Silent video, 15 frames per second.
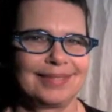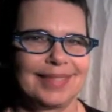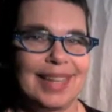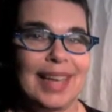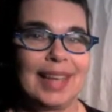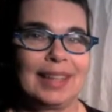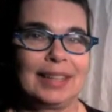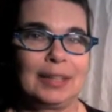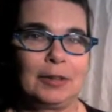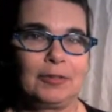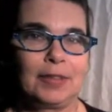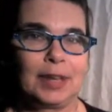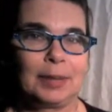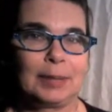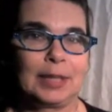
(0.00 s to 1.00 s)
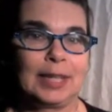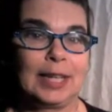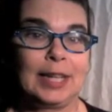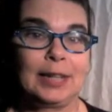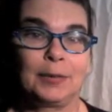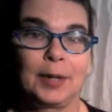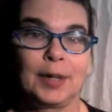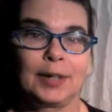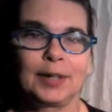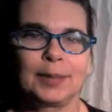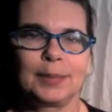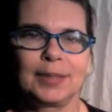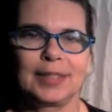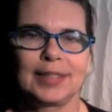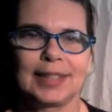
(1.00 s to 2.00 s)
Hello, family, and
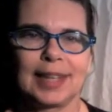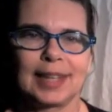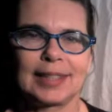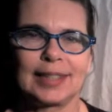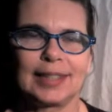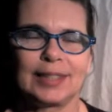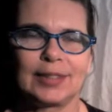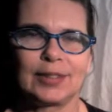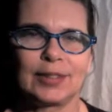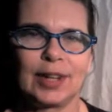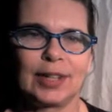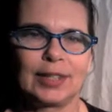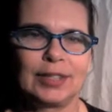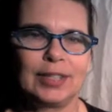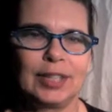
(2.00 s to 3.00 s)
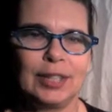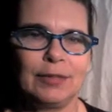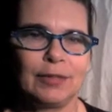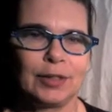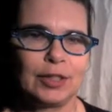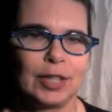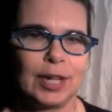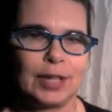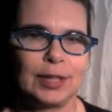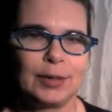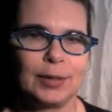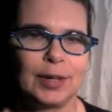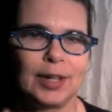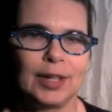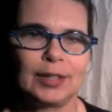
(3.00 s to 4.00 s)
welcome to Sexy Astrology for
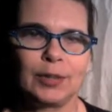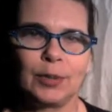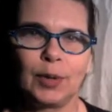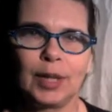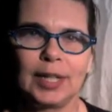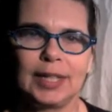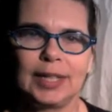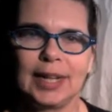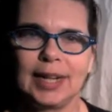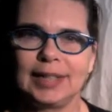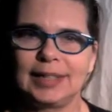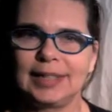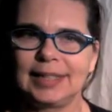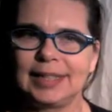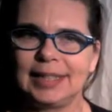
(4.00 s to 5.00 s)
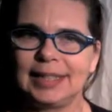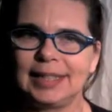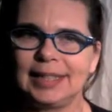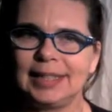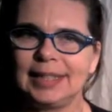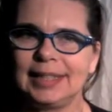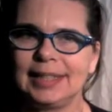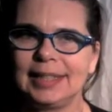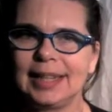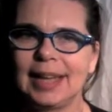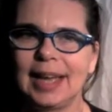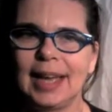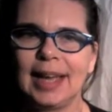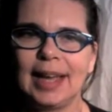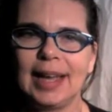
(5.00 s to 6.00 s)
January 2019.
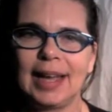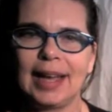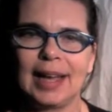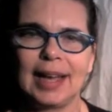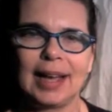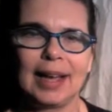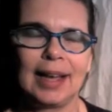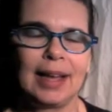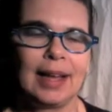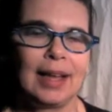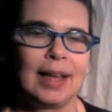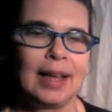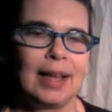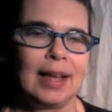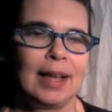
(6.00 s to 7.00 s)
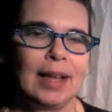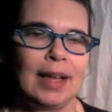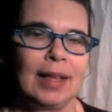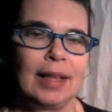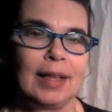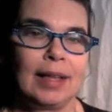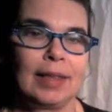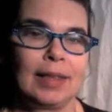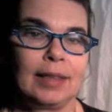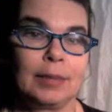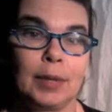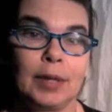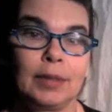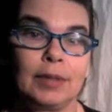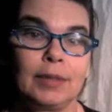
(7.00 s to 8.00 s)
Yeah, the
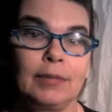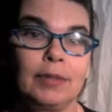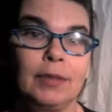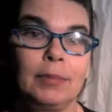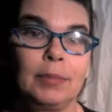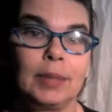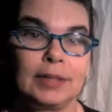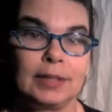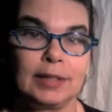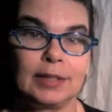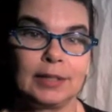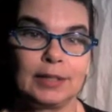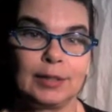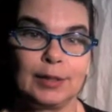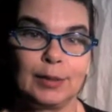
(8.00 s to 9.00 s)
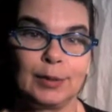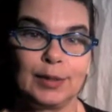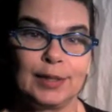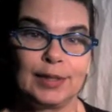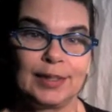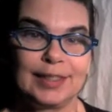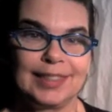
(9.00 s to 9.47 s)
month of the business suit.